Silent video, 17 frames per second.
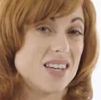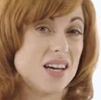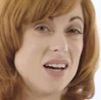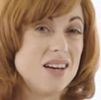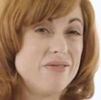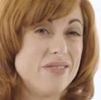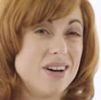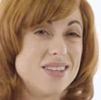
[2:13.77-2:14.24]

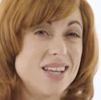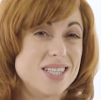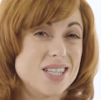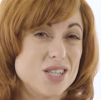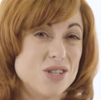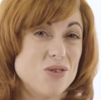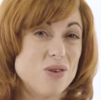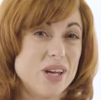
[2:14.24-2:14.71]
I find
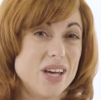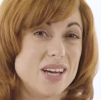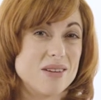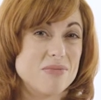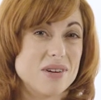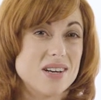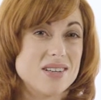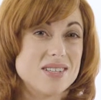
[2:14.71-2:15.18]
that
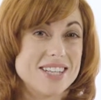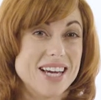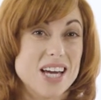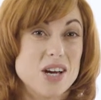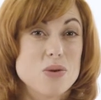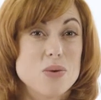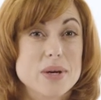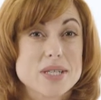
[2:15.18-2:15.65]
annoying because
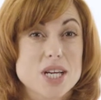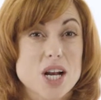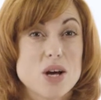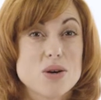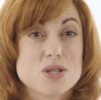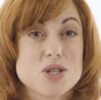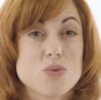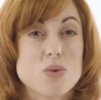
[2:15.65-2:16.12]
I always
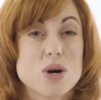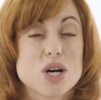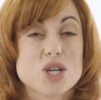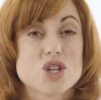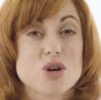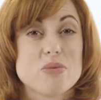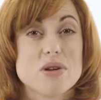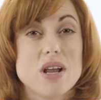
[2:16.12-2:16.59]
close the
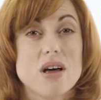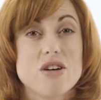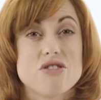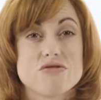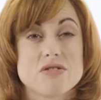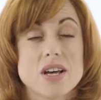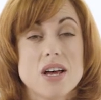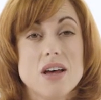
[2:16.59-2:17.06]
workshop
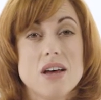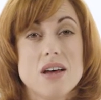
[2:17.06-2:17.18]
alone.